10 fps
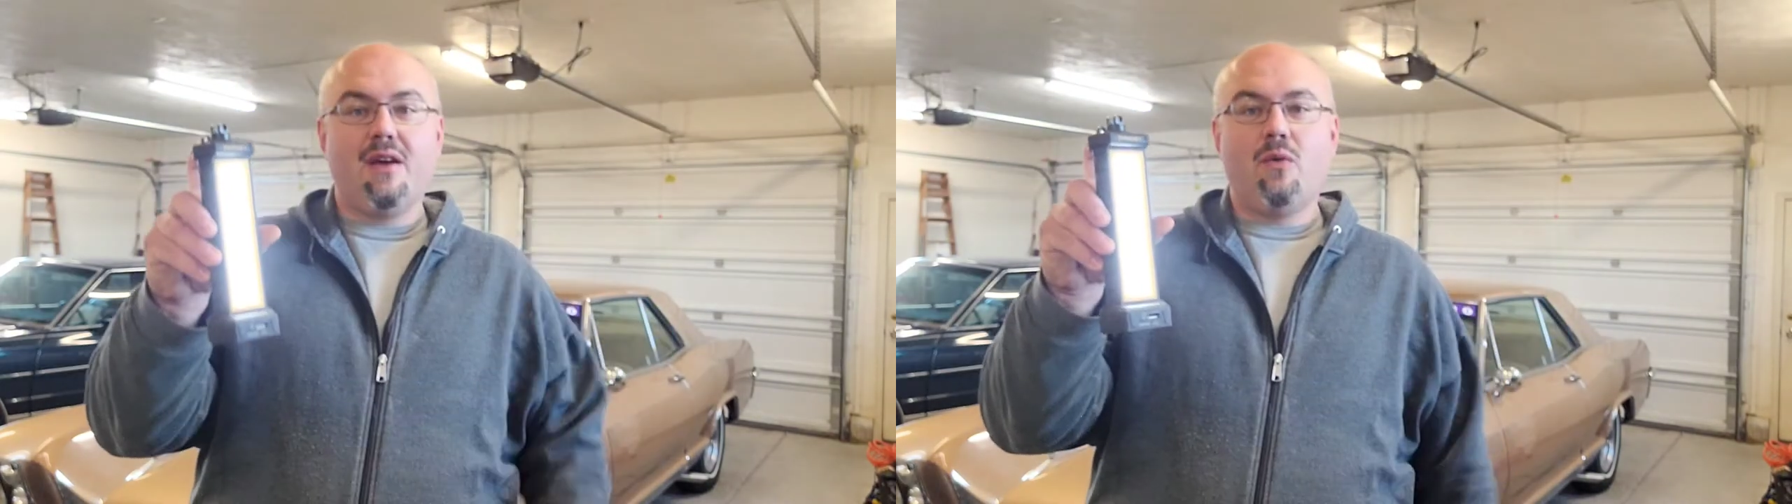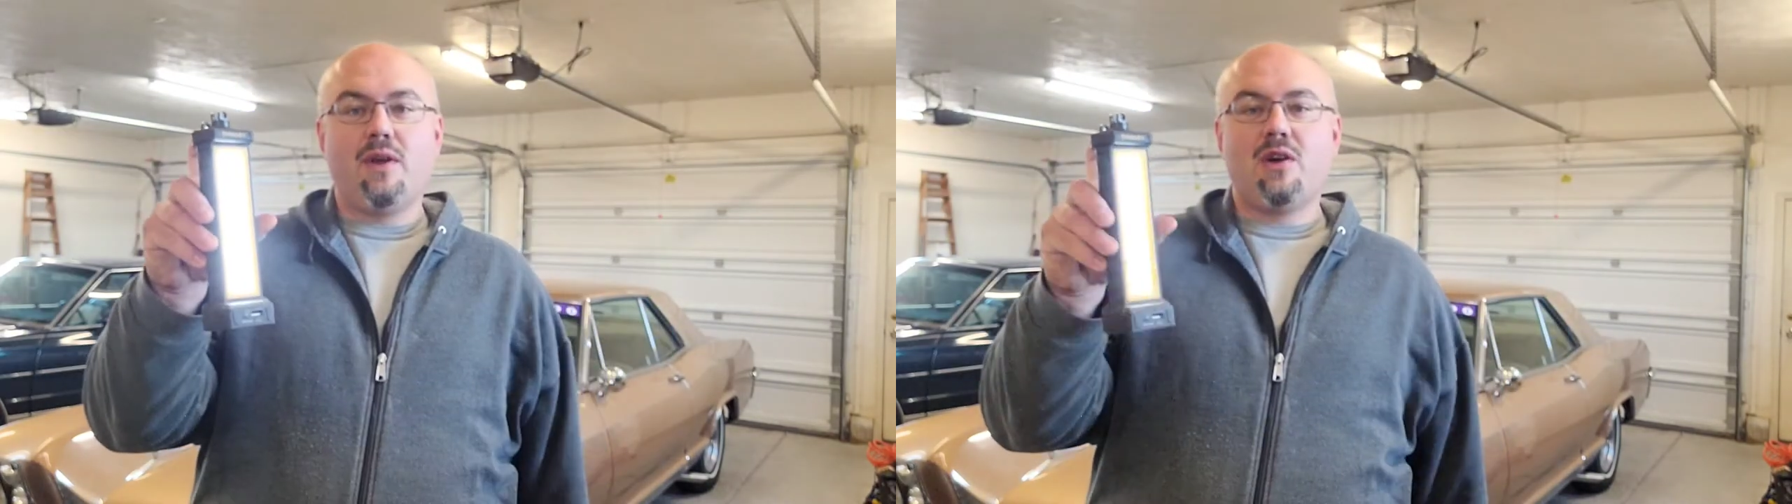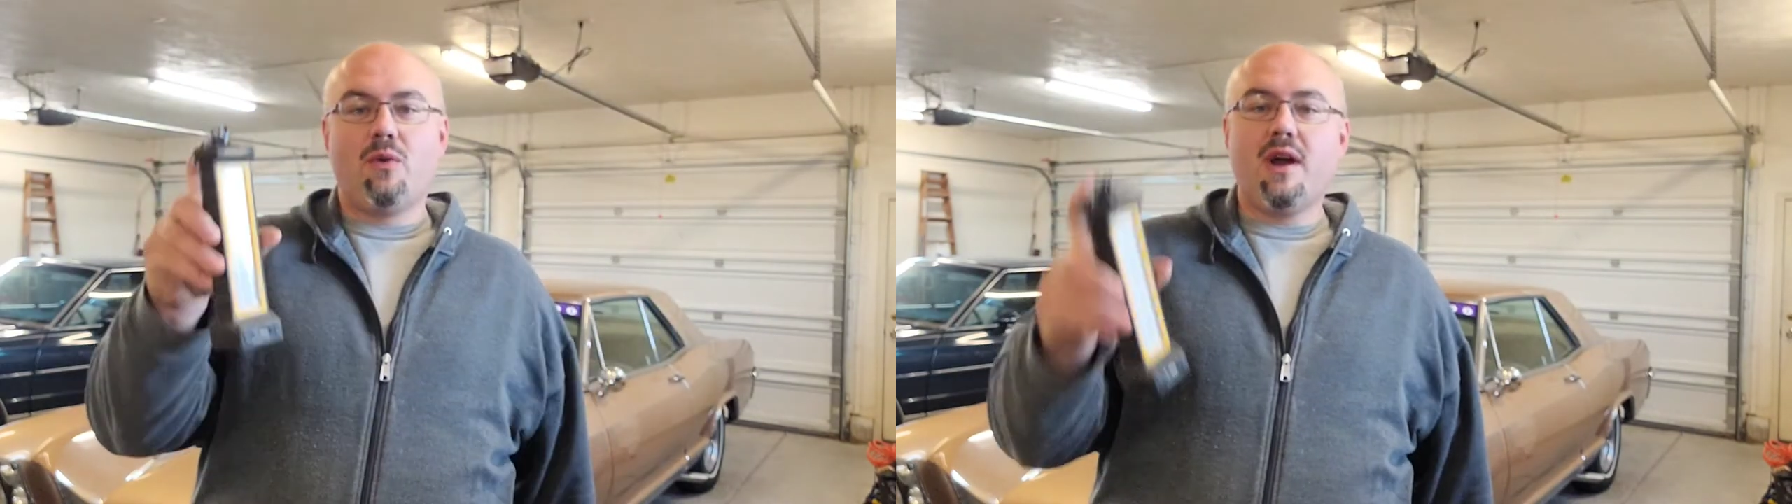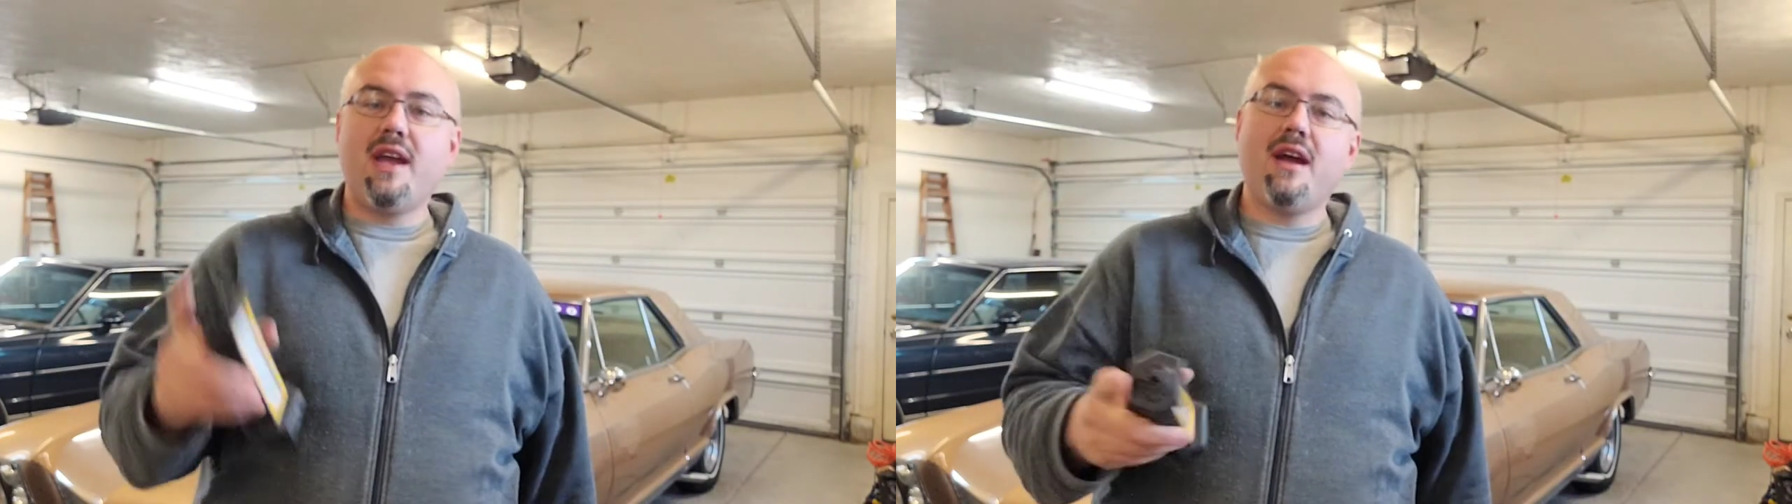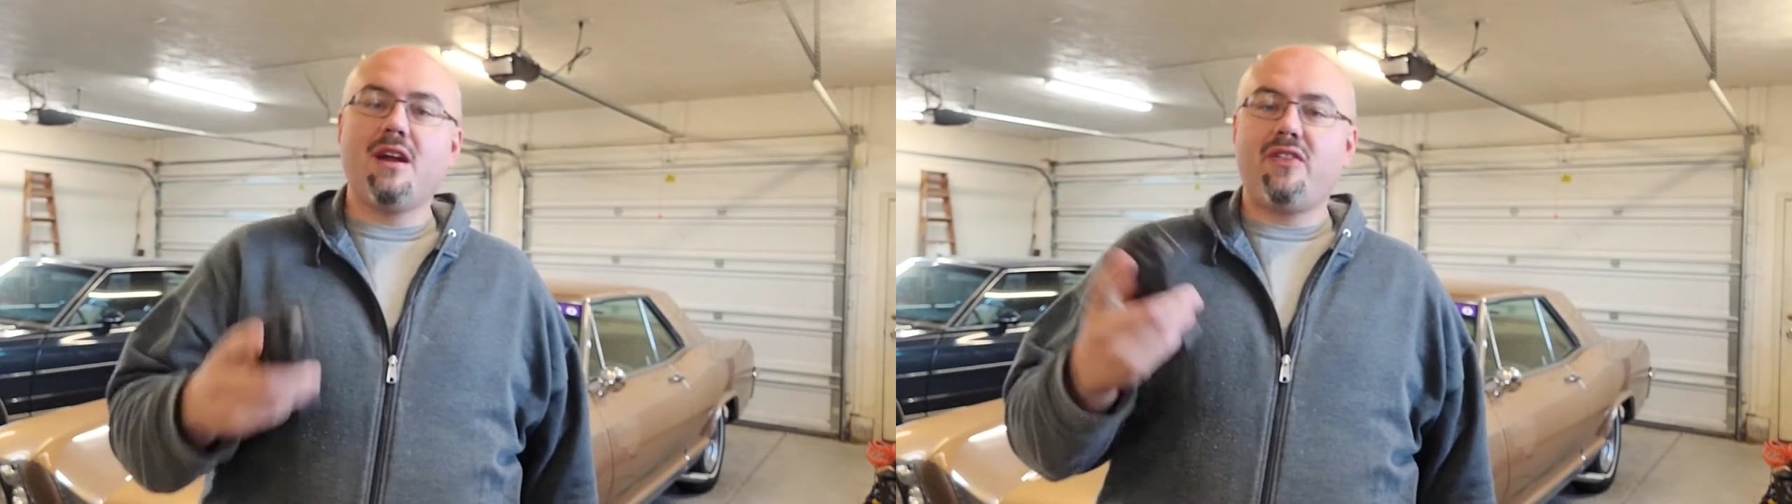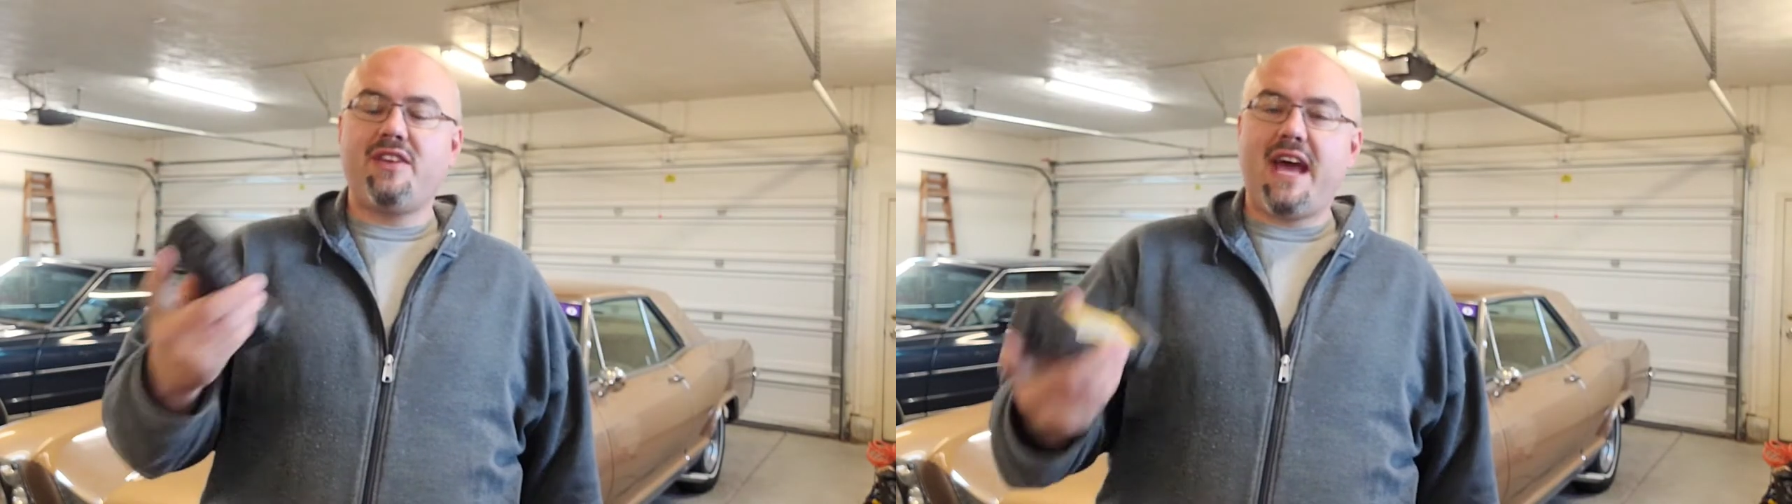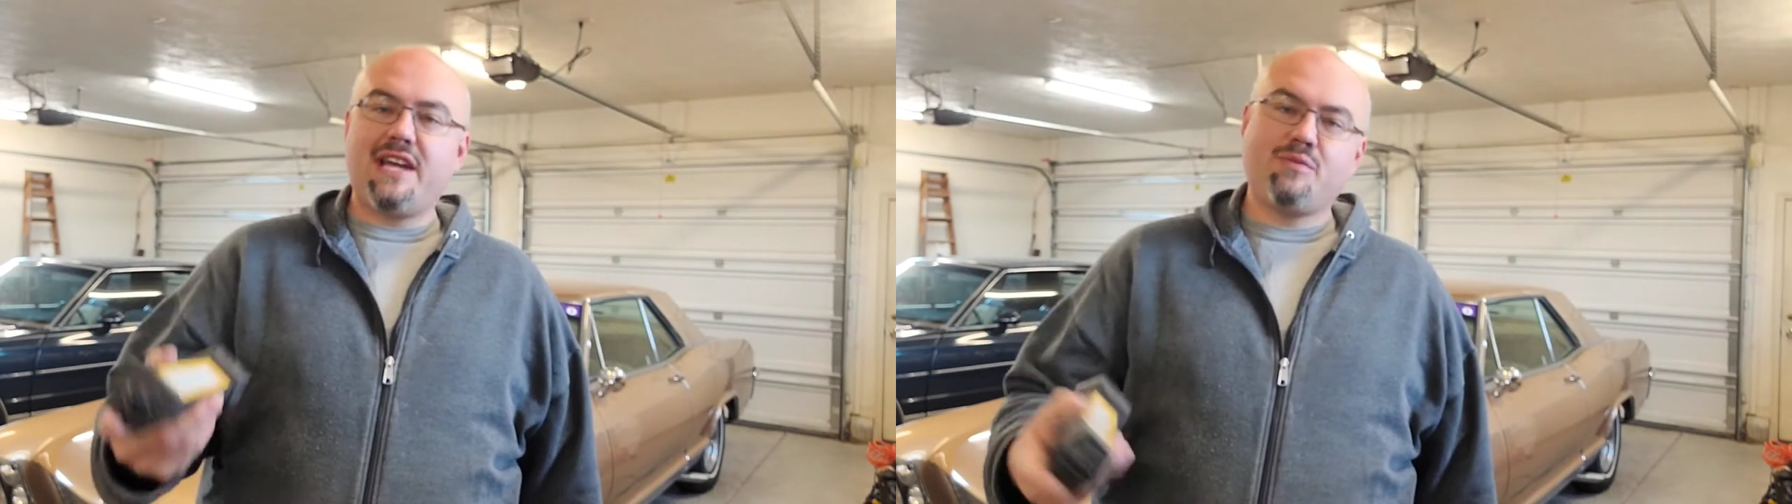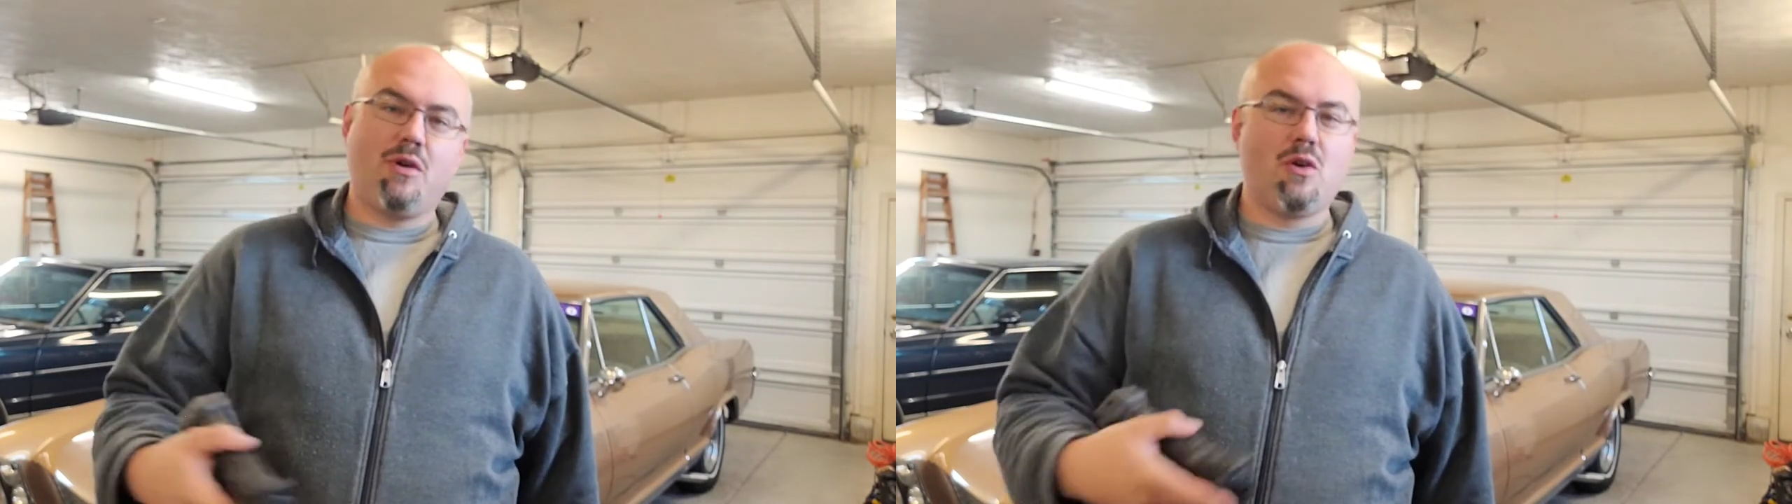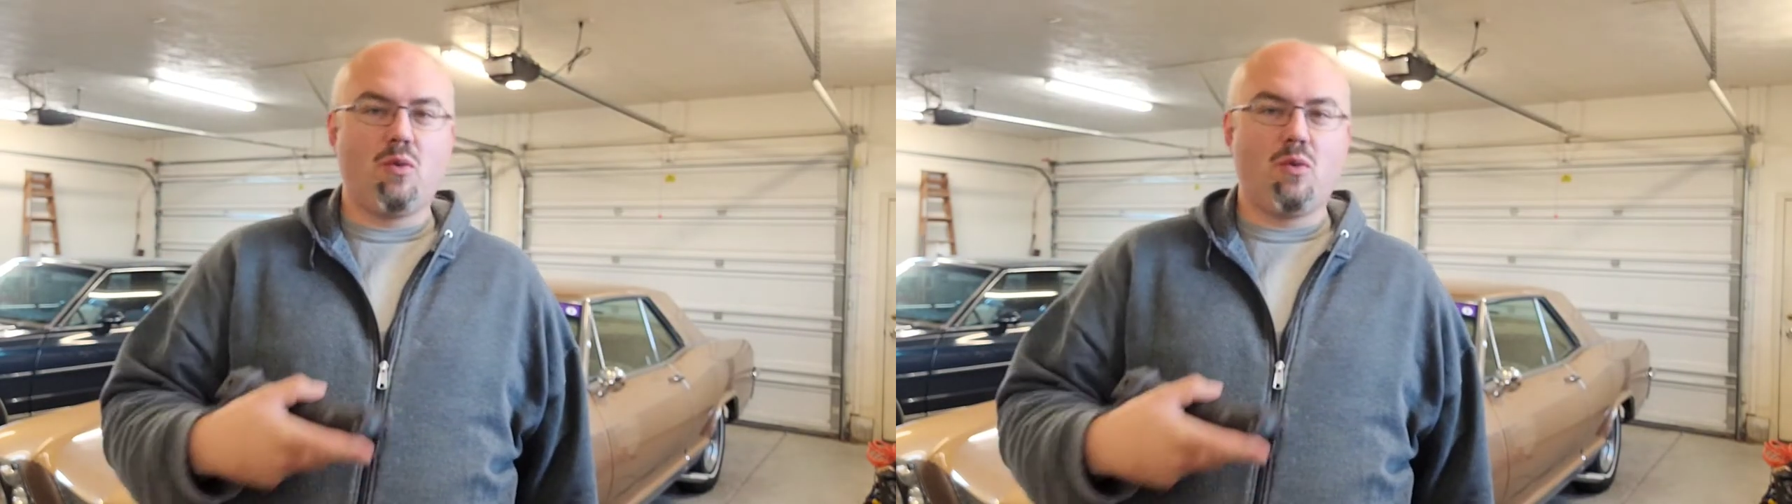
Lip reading: When you're working under the dashboard,